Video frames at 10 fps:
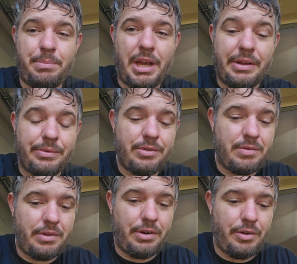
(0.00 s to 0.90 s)
pounds,
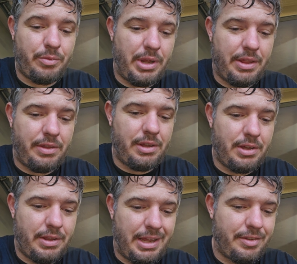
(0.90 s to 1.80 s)
if we had the
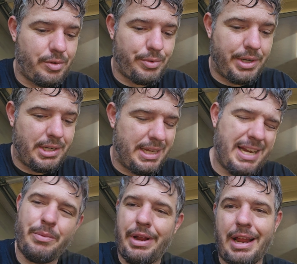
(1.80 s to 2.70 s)
heads O-ringed.
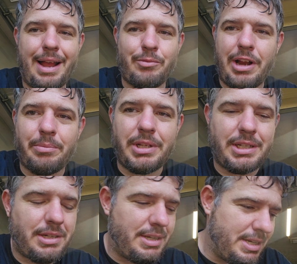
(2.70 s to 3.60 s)
Anyway, I'm rambling,
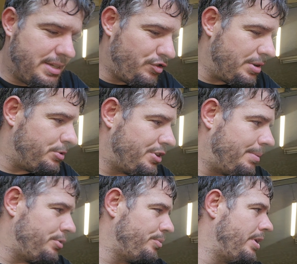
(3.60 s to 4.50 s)

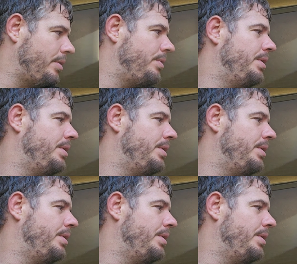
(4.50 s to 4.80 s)
jibber-jabbering around.